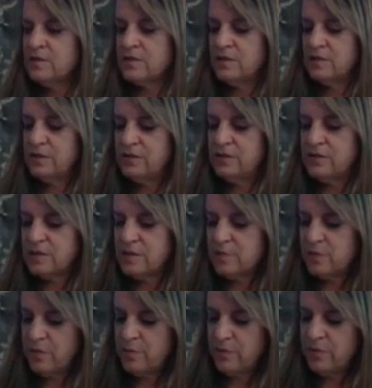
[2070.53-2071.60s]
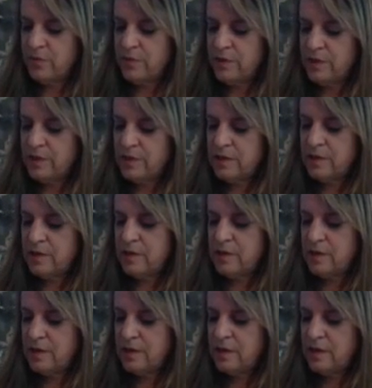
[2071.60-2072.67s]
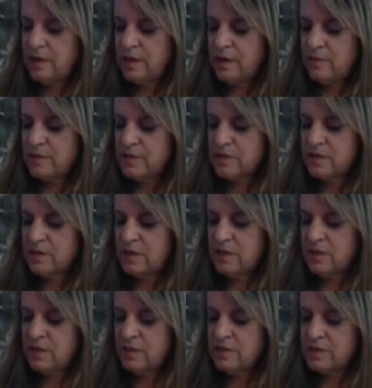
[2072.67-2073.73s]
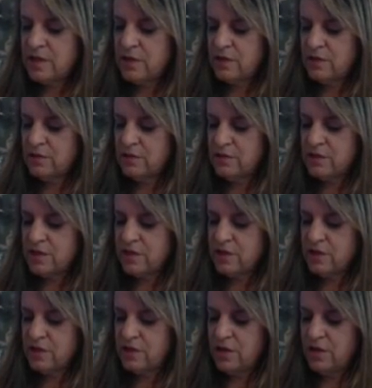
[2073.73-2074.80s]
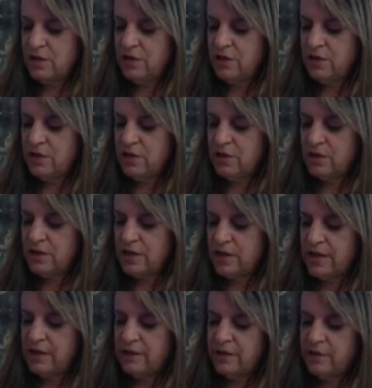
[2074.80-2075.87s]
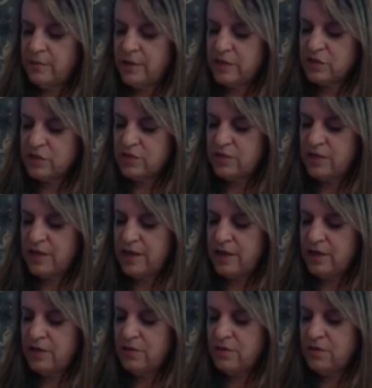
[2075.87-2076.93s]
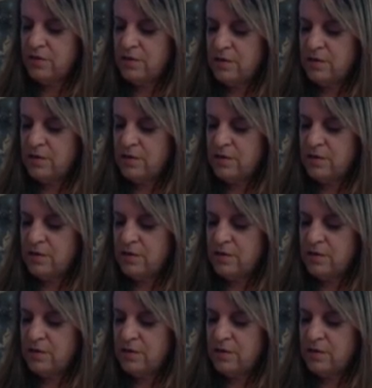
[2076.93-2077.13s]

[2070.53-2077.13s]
going to use this purple one. I'm just going to a little darker color, going to highlight my tree out.